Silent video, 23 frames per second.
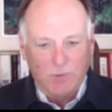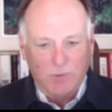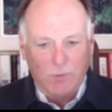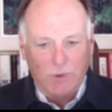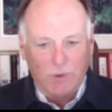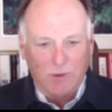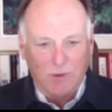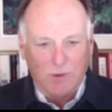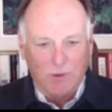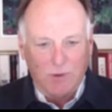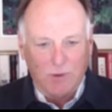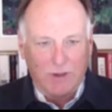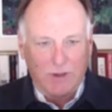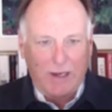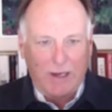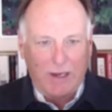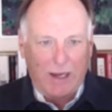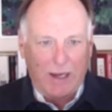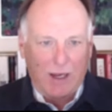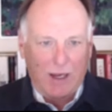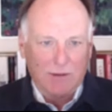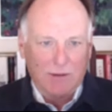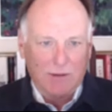we
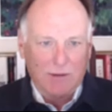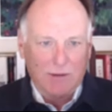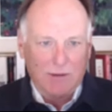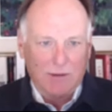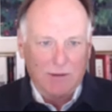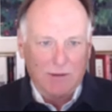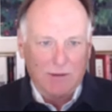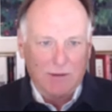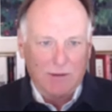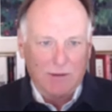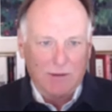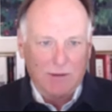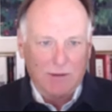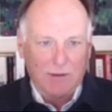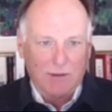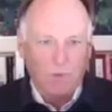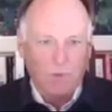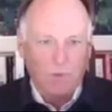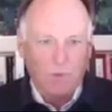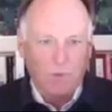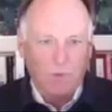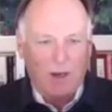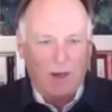look at
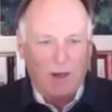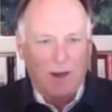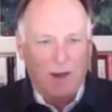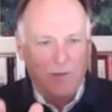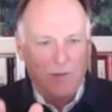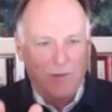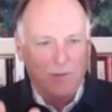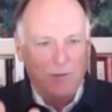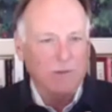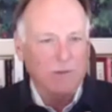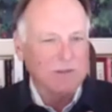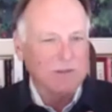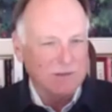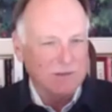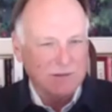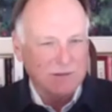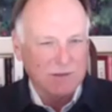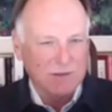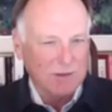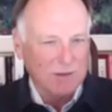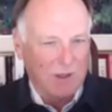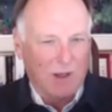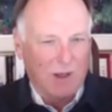how the
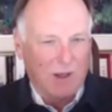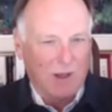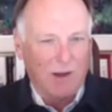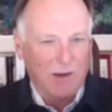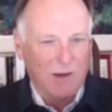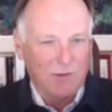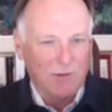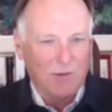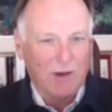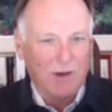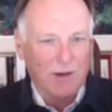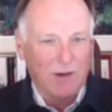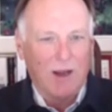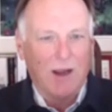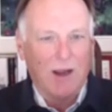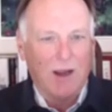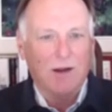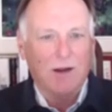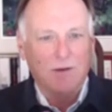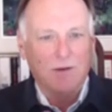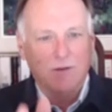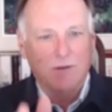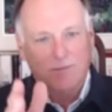business is aligned, right?
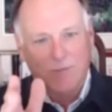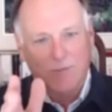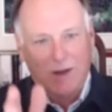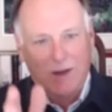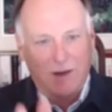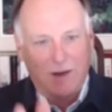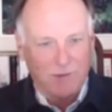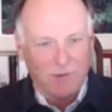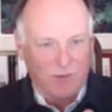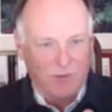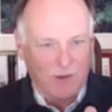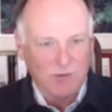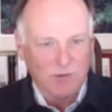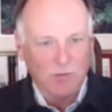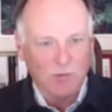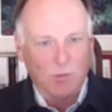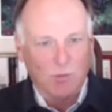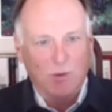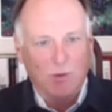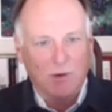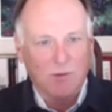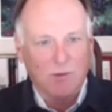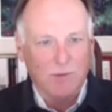How do things
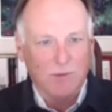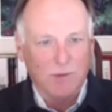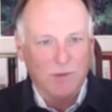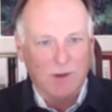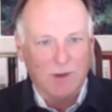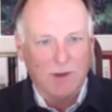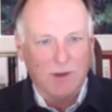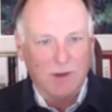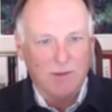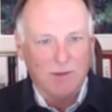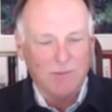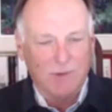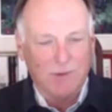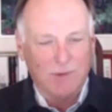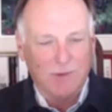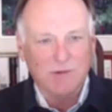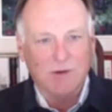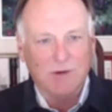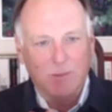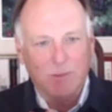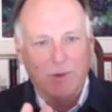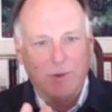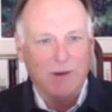work within it?
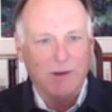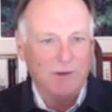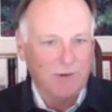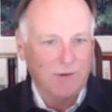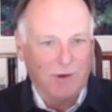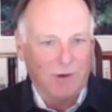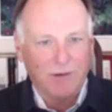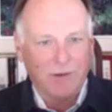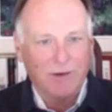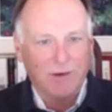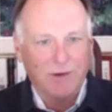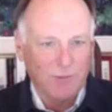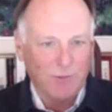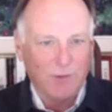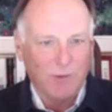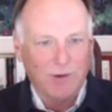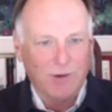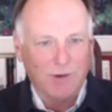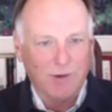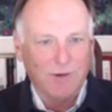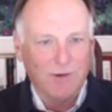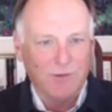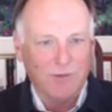Everybody talking to
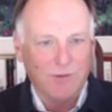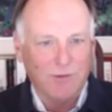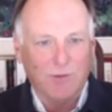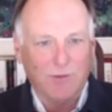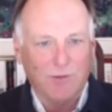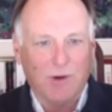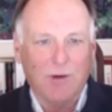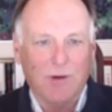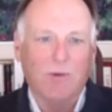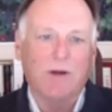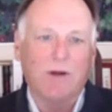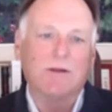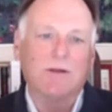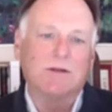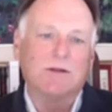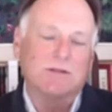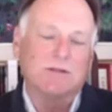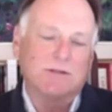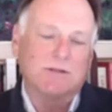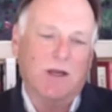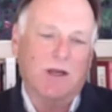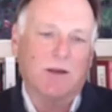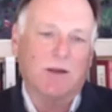one another in the right way. And
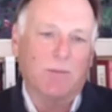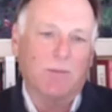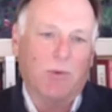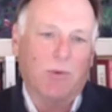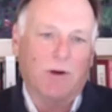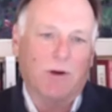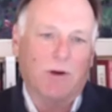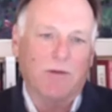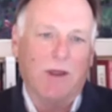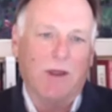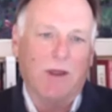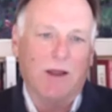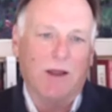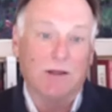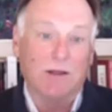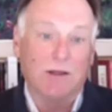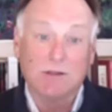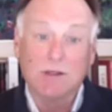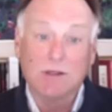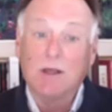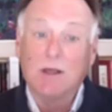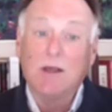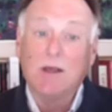the second part of that
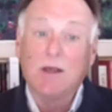is